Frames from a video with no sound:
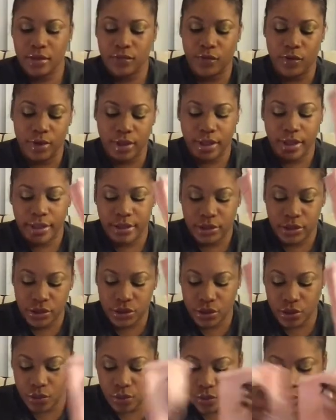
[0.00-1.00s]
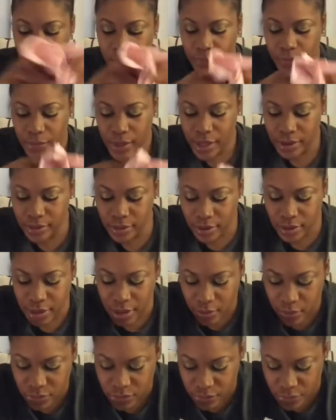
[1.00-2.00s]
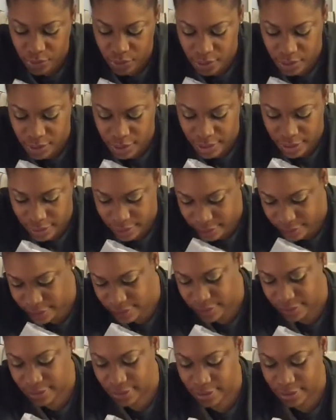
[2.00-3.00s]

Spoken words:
for each shoe. I thought that was very nice.